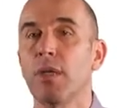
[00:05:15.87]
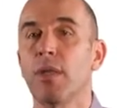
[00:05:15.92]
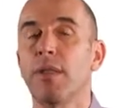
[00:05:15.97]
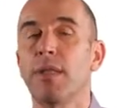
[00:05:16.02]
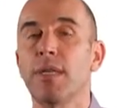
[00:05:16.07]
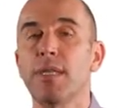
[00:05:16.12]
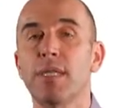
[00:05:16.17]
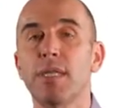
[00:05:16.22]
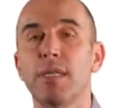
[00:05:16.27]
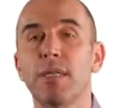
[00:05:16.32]

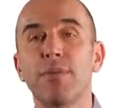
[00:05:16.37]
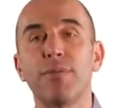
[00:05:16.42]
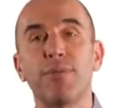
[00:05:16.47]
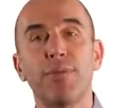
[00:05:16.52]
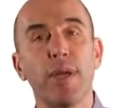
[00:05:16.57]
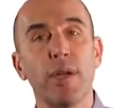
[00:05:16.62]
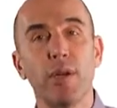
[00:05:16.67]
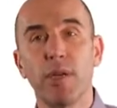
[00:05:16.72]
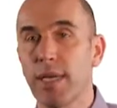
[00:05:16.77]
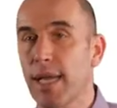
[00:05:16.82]
this is a
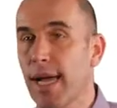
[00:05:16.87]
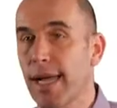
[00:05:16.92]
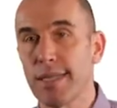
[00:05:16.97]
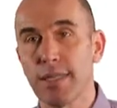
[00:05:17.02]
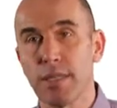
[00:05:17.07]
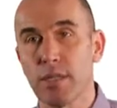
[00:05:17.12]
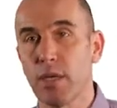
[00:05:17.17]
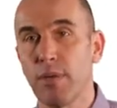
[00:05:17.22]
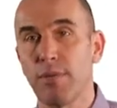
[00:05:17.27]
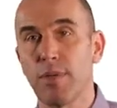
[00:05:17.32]
very
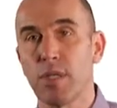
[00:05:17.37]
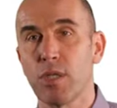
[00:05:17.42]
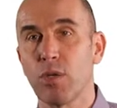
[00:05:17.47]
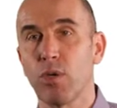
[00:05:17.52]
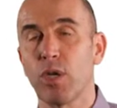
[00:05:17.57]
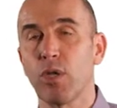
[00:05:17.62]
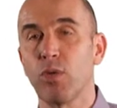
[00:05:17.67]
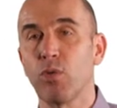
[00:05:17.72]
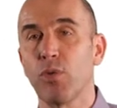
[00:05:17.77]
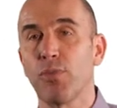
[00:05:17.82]
nice service you
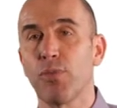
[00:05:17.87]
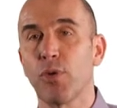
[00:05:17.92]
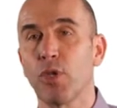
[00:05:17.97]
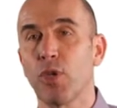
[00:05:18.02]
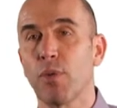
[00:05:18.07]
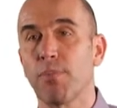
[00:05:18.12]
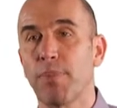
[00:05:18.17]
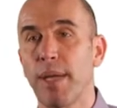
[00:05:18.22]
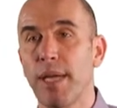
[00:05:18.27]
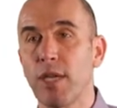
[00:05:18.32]
can do for
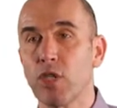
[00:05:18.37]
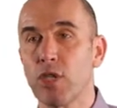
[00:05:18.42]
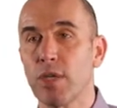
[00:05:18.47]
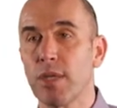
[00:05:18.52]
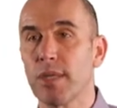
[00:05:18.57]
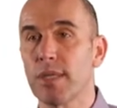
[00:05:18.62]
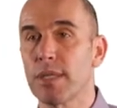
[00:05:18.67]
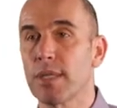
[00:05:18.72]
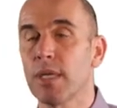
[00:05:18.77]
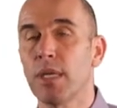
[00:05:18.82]
your
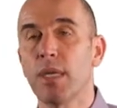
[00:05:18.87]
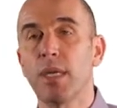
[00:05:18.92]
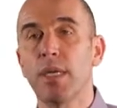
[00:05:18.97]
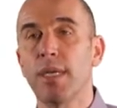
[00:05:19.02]
patients.